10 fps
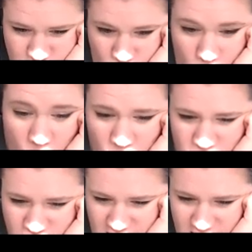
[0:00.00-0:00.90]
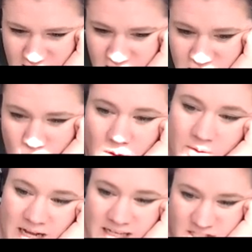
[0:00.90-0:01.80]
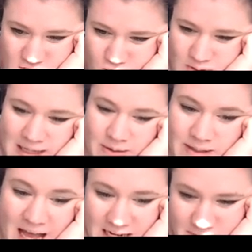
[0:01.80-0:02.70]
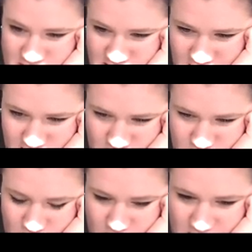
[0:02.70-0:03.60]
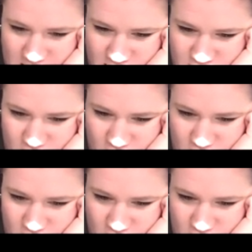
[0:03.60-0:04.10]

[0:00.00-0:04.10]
the whole thing, what would I do? Well, I would add them together. So I'm going to have